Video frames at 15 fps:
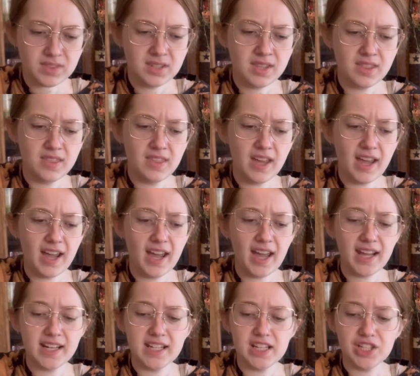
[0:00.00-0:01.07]
that I
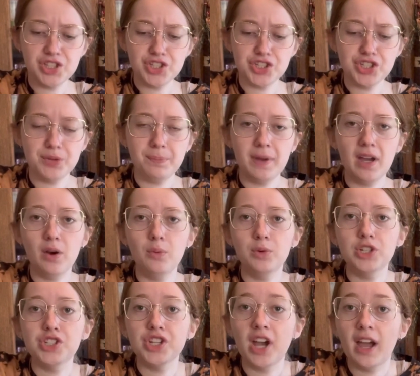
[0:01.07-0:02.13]
needed to ship out,
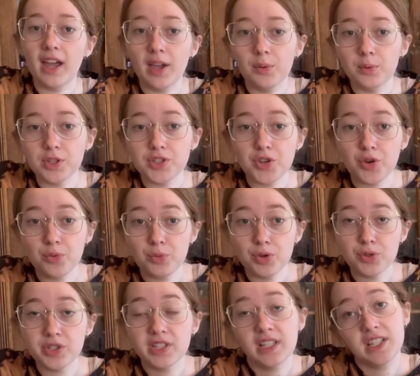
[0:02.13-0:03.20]
which I was
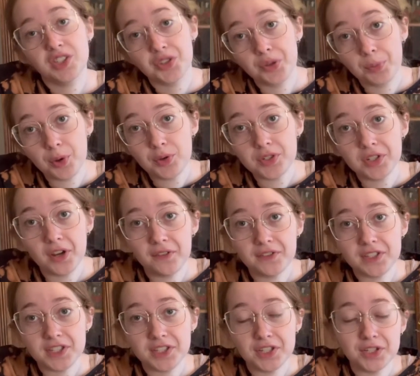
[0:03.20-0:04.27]
almost late to the post
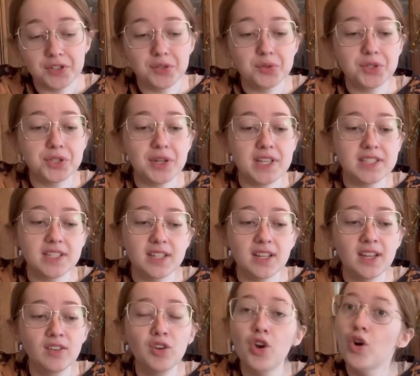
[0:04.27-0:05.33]
office to do, so I had to
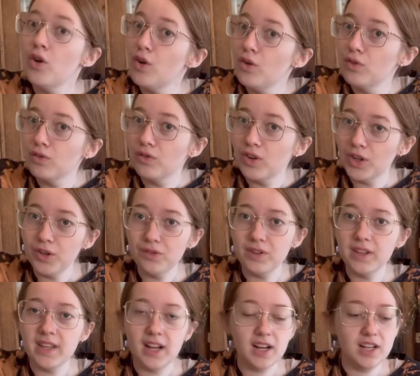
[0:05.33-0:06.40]
run over
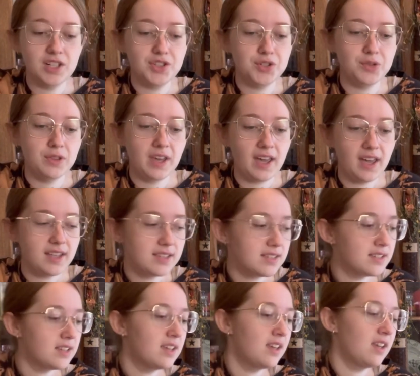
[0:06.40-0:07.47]
there and do that.
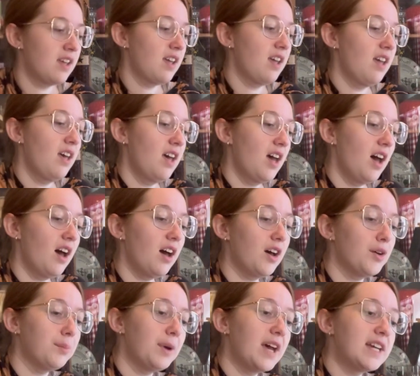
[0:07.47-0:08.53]

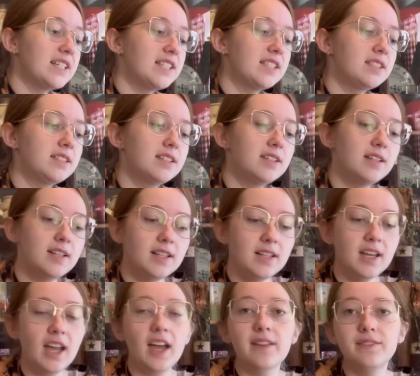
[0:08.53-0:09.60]
I still
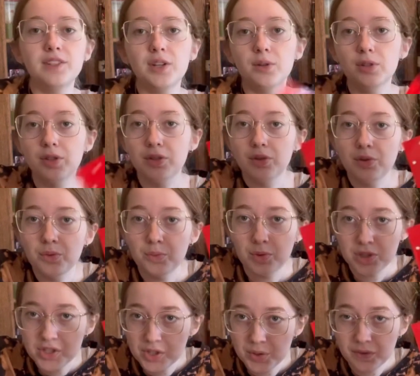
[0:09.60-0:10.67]
have no clue what
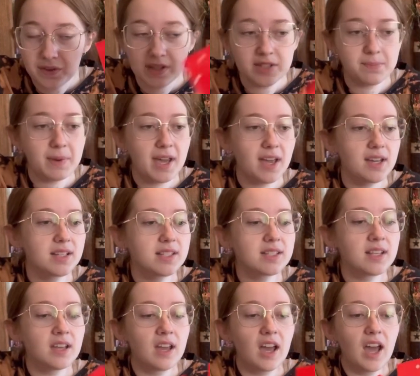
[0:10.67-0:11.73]
to do with these bags.
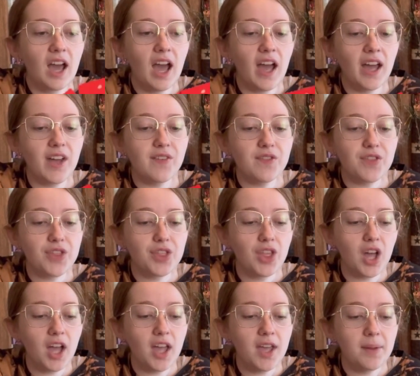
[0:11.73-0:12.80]
I
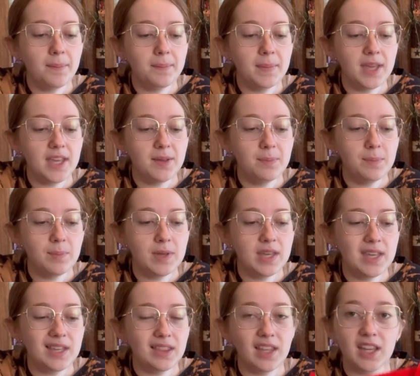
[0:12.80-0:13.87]
thought
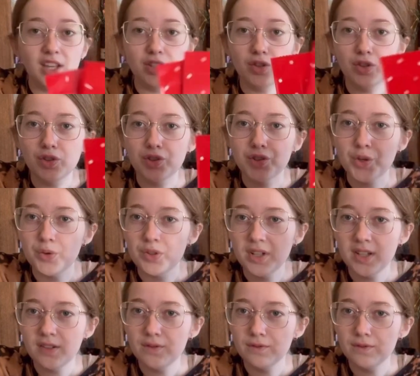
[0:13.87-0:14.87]
maybe like donut